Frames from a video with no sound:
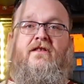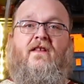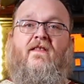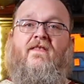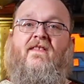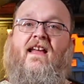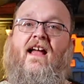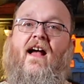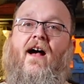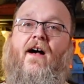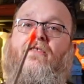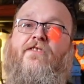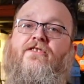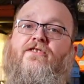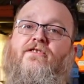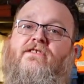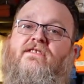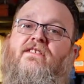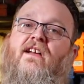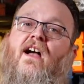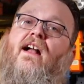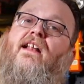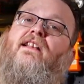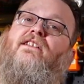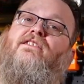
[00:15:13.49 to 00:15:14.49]
that the other
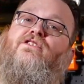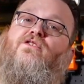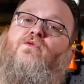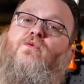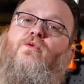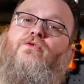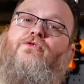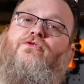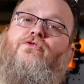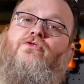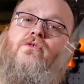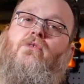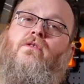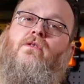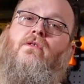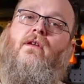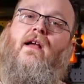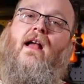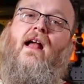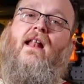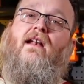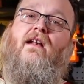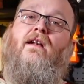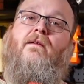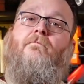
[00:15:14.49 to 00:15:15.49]
side is crucial
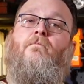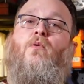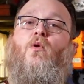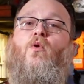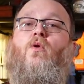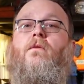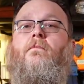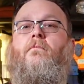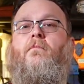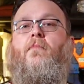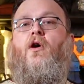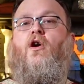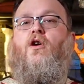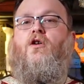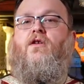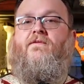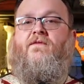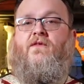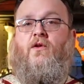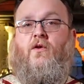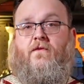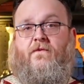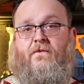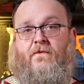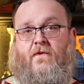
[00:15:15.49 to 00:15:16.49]
and an important part of
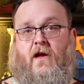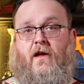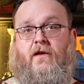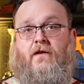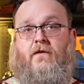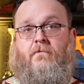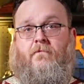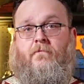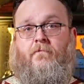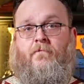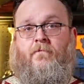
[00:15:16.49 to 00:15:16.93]
your fun.